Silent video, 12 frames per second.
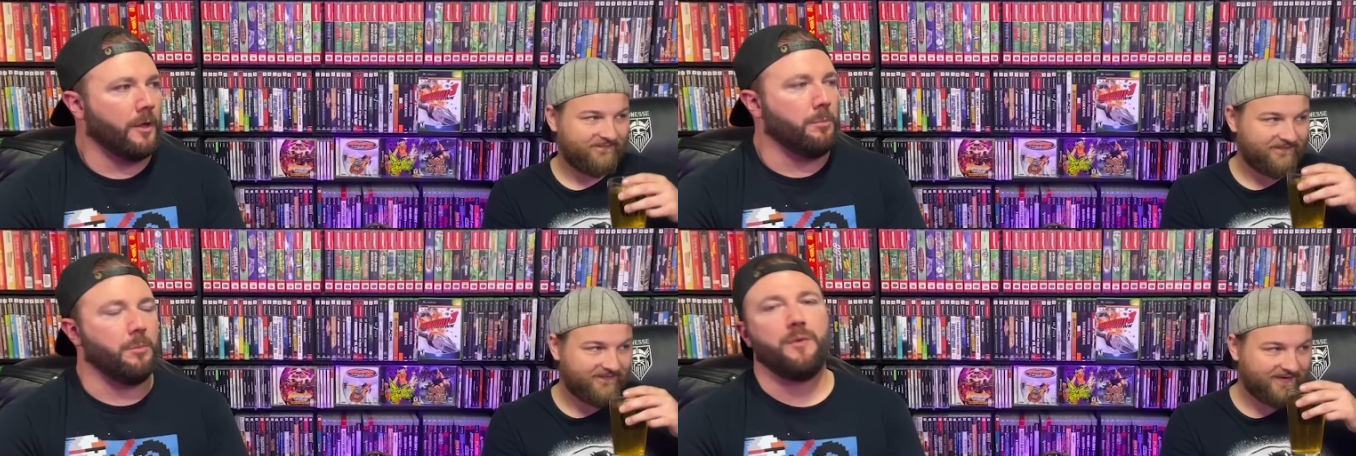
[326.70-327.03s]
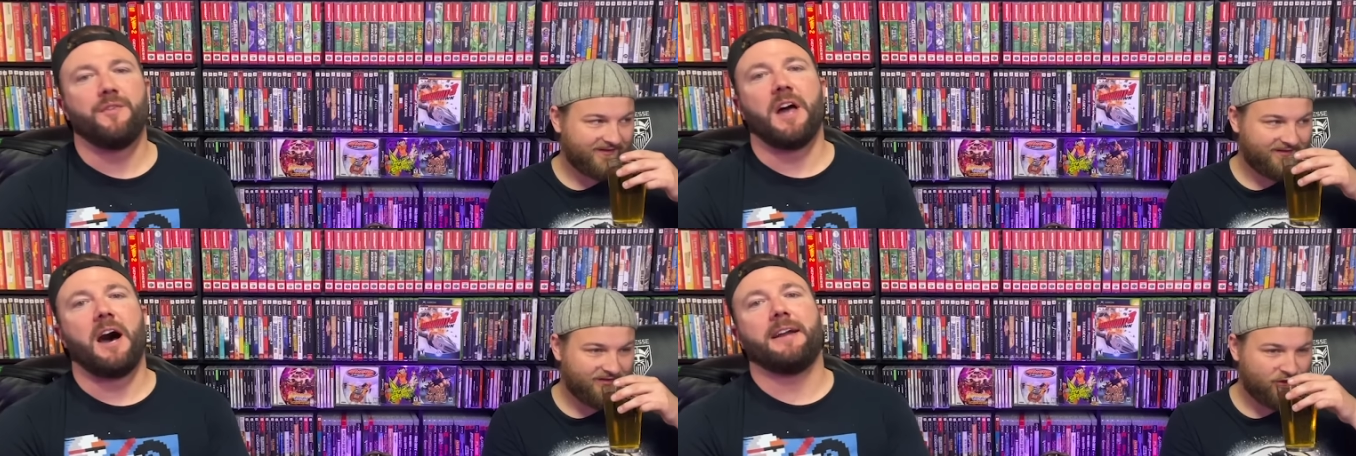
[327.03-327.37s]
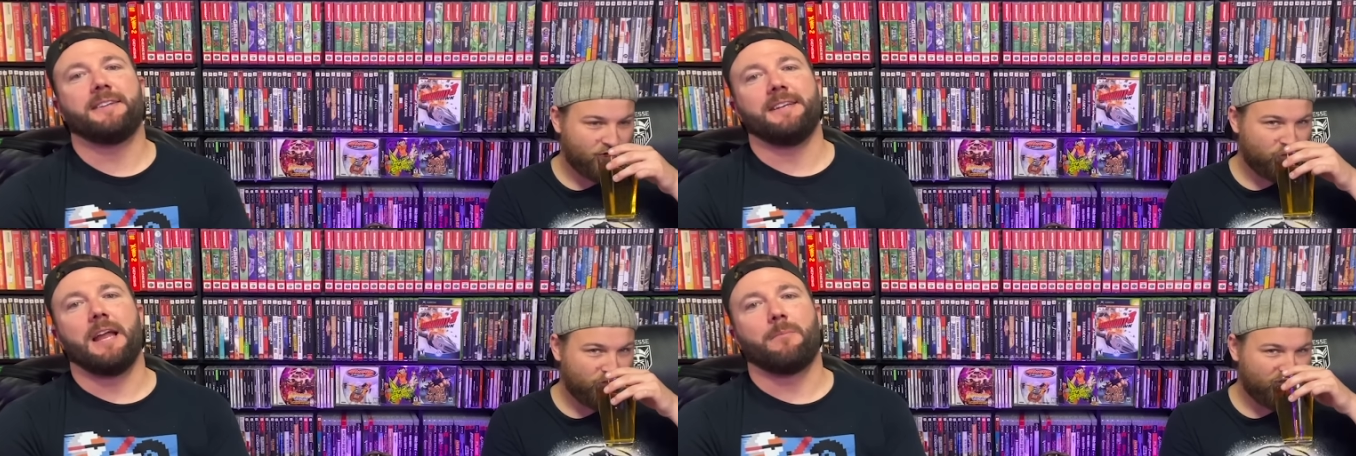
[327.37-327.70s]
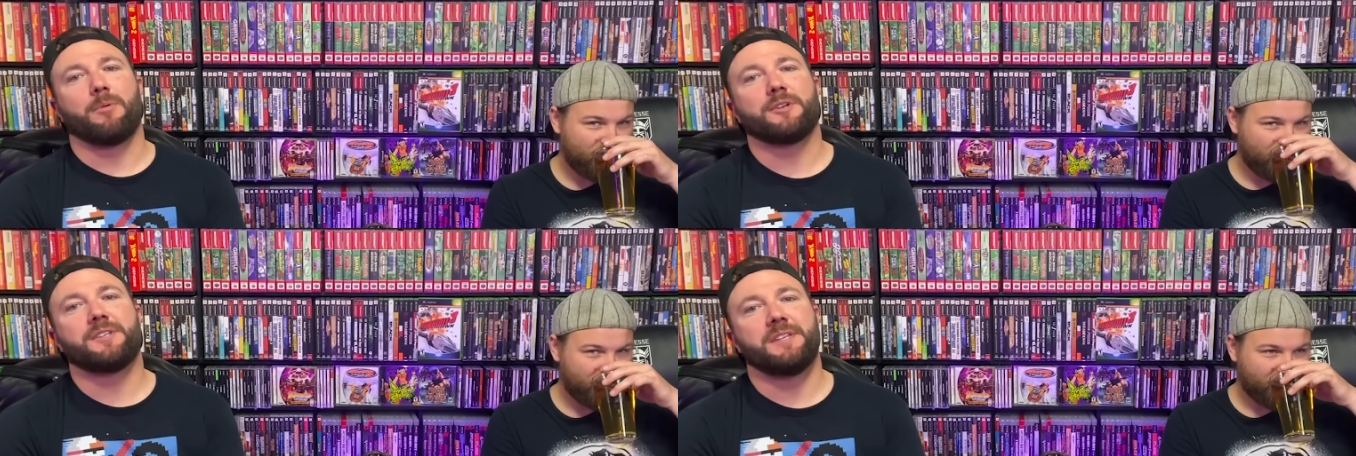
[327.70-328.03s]
Speaker 1: Moving on to number
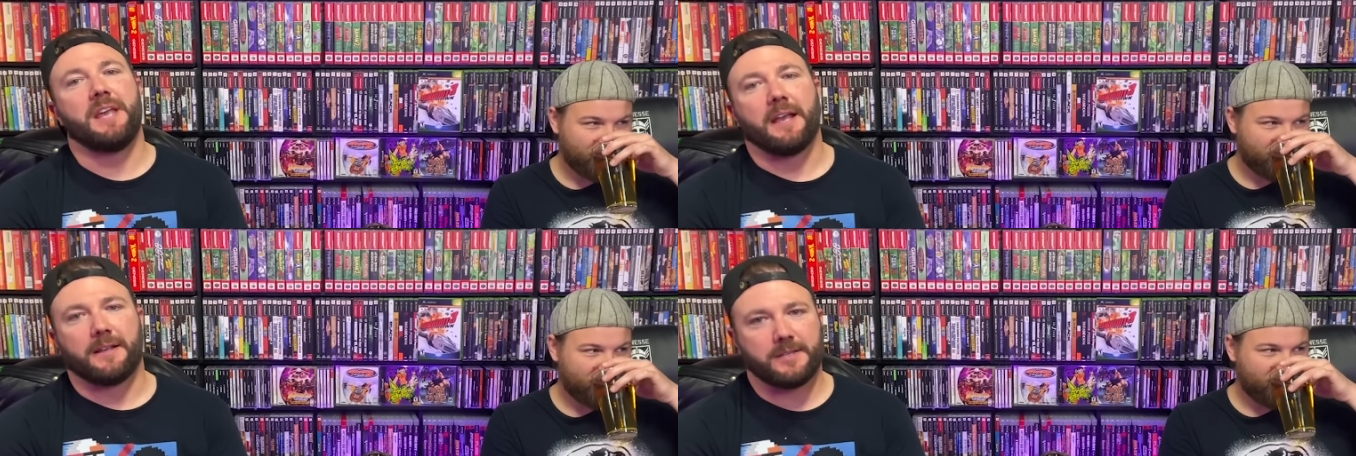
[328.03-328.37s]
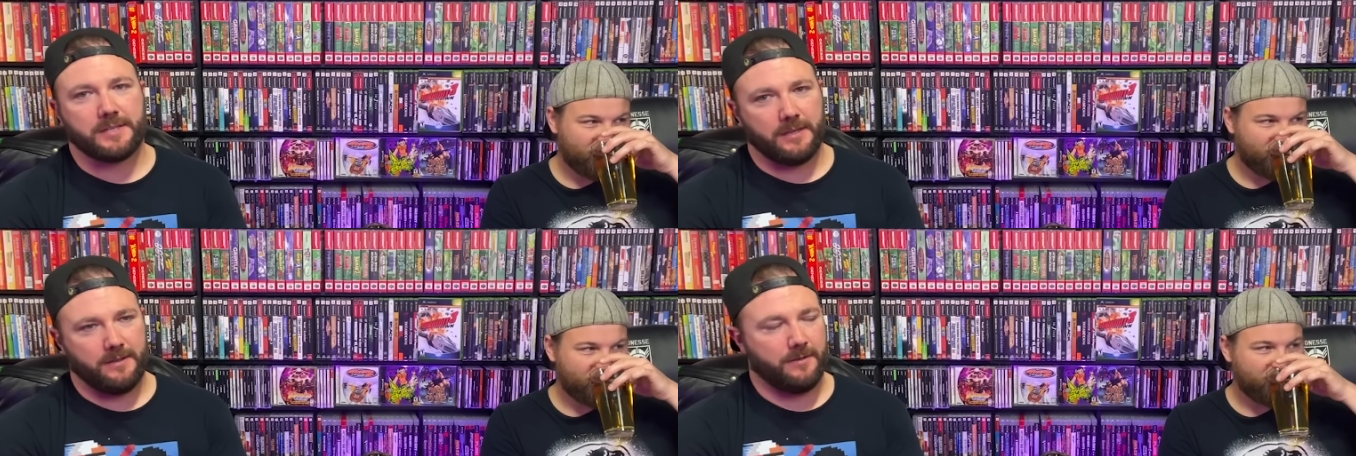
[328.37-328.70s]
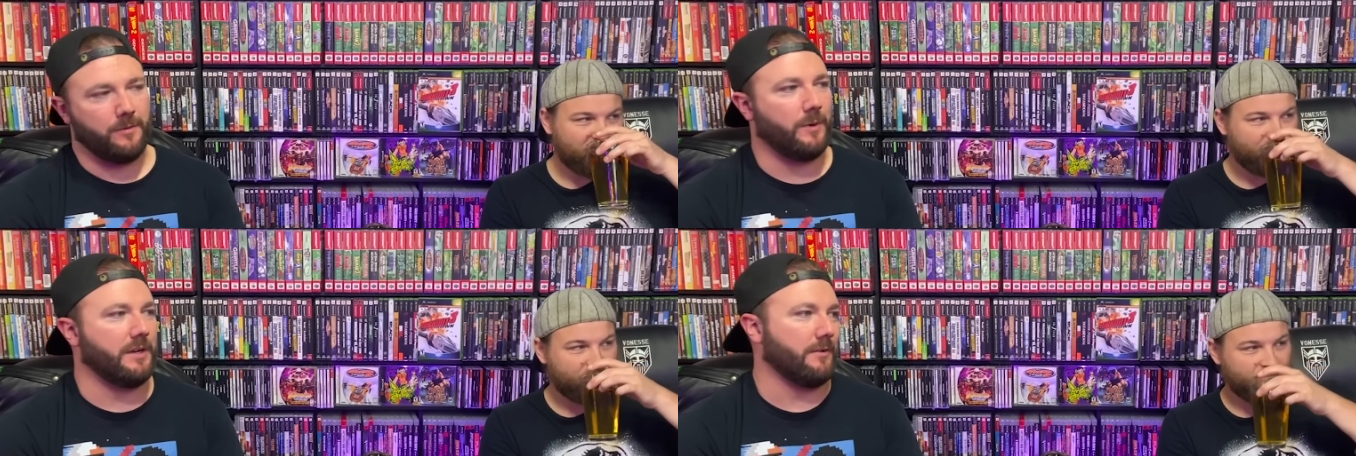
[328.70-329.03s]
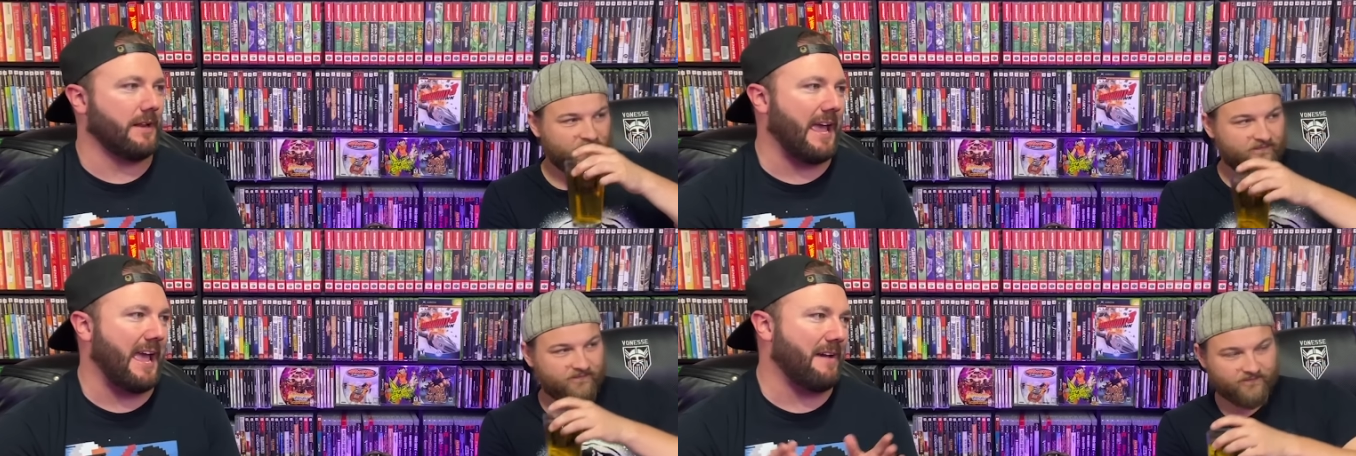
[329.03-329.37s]
six. We don't
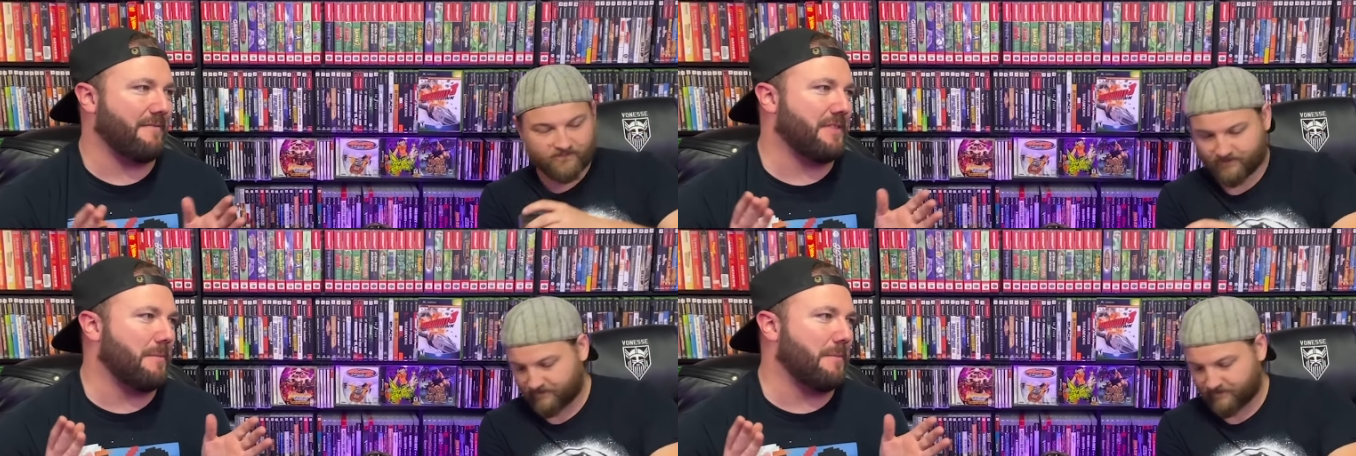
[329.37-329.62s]
have the